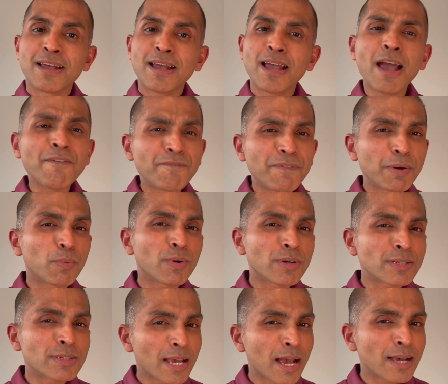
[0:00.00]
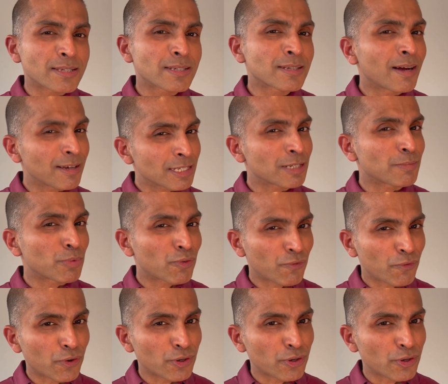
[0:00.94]
Everyone says customer
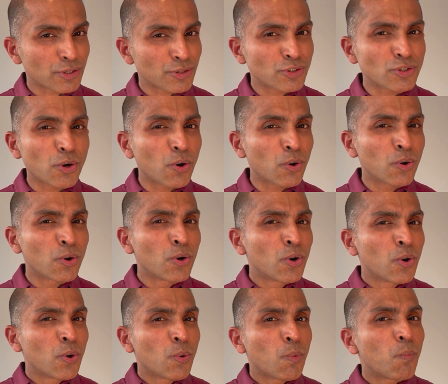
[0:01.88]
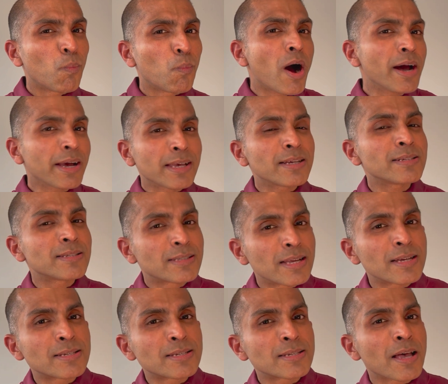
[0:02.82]
first, so why is
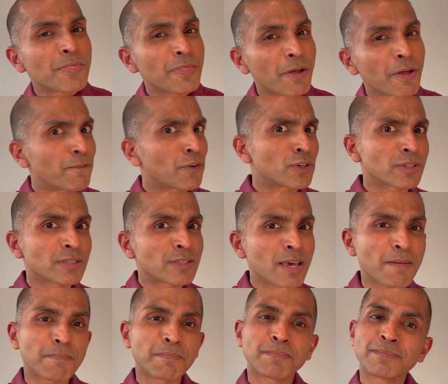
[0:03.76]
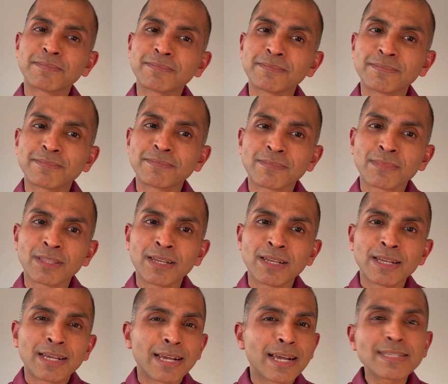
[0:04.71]
this the first theme?
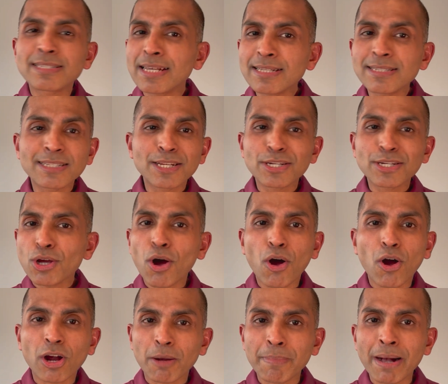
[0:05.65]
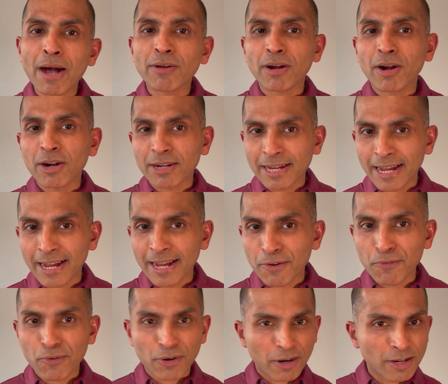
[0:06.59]
It's easy to talk about our care
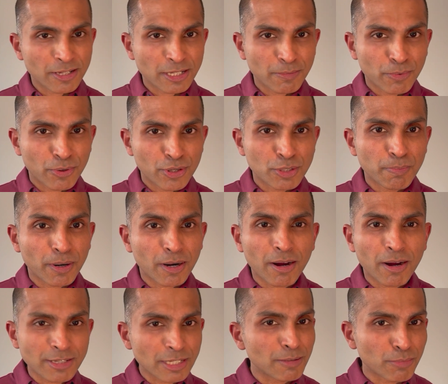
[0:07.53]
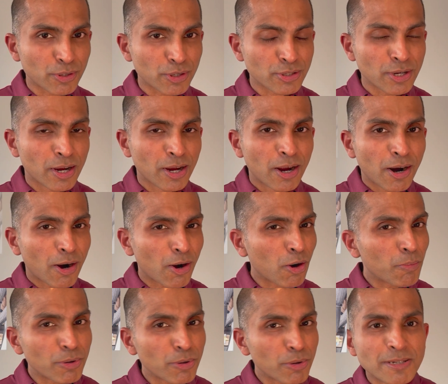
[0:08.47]
for customers, but customers are
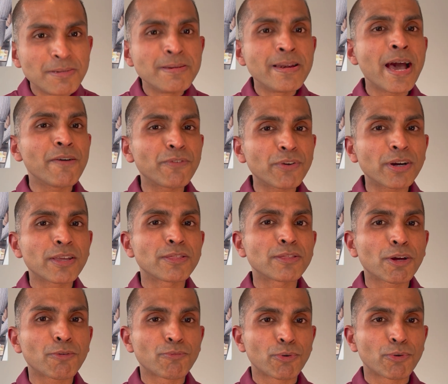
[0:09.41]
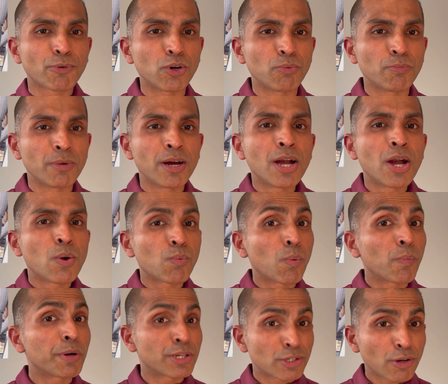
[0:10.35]
almost never in the room
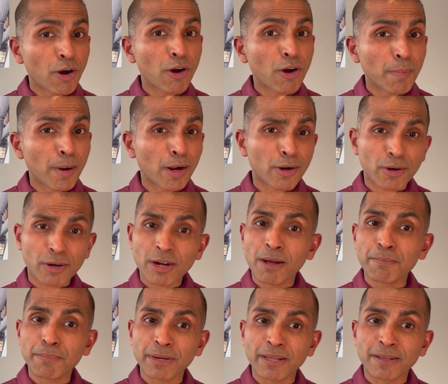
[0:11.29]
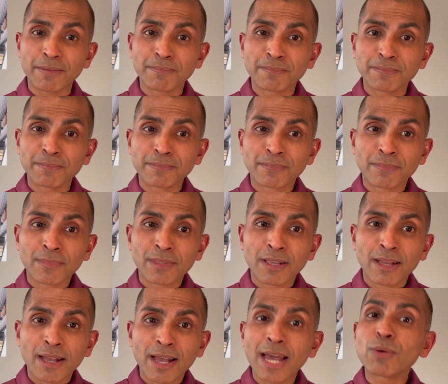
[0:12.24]
when we talk about our company,
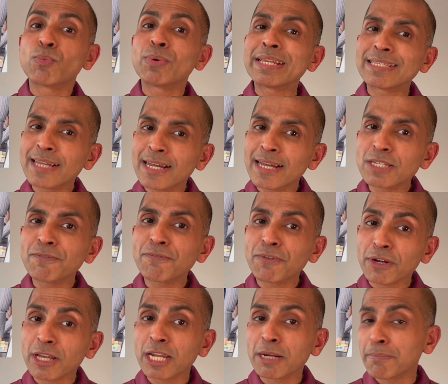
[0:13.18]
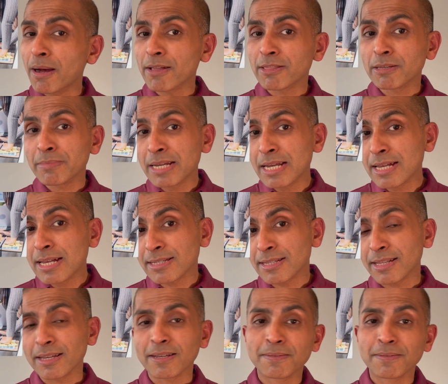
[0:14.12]
and we tend to forget about them easily.